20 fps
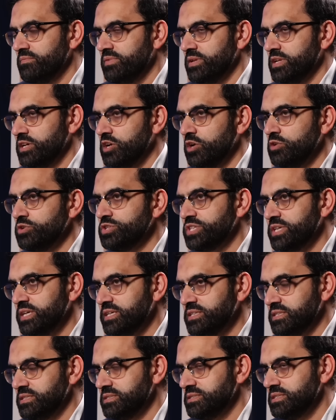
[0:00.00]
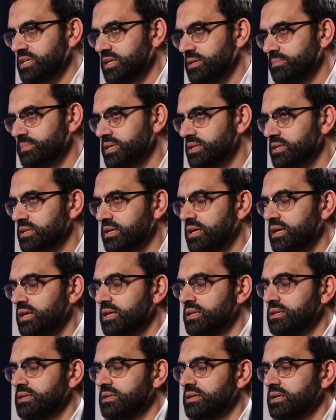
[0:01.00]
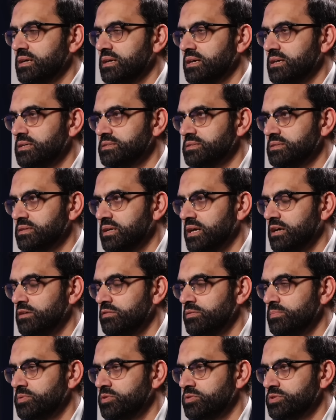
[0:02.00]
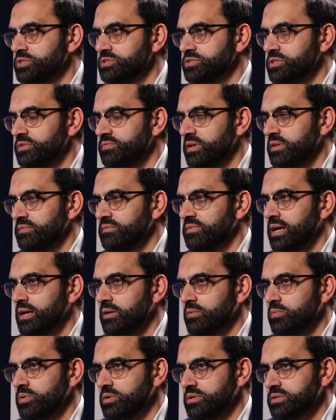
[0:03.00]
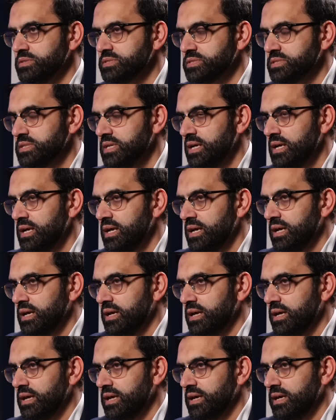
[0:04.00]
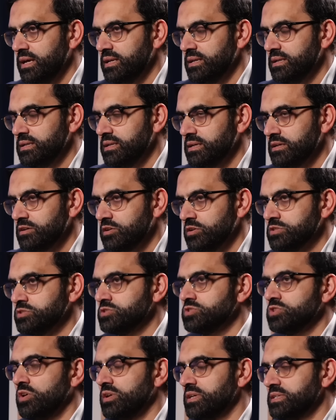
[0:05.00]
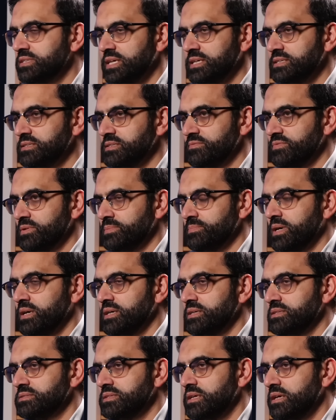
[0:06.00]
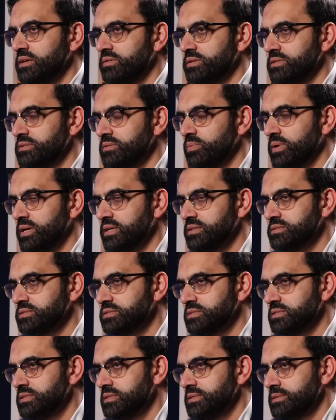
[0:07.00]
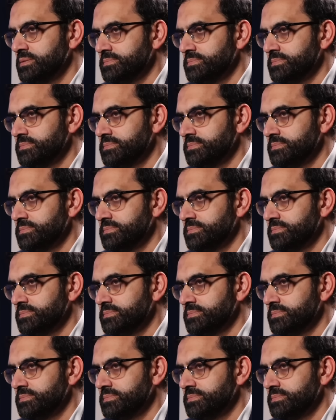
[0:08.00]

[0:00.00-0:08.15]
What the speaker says: the negotiating team in Qatar, how important do you think that was in consolidating the minds here in the West?